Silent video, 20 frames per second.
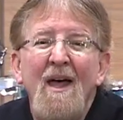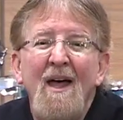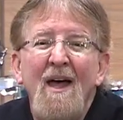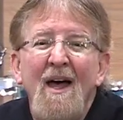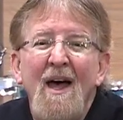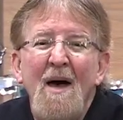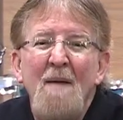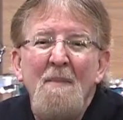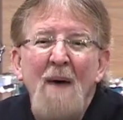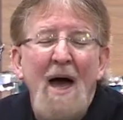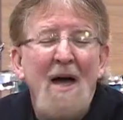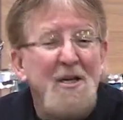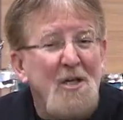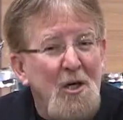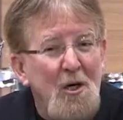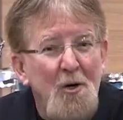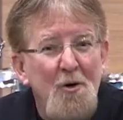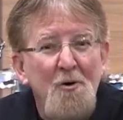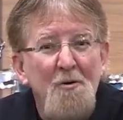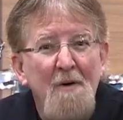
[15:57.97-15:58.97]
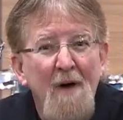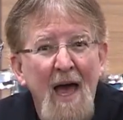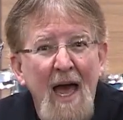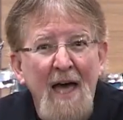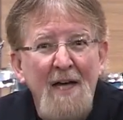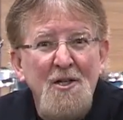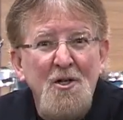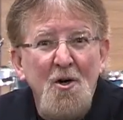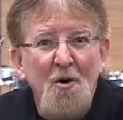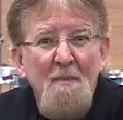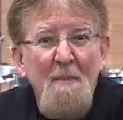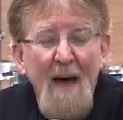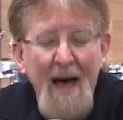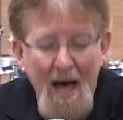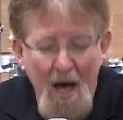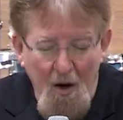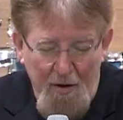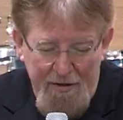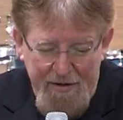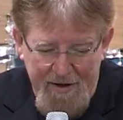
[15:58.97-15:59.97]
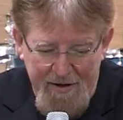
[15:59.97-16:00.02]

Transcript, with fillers: about you and your mouth.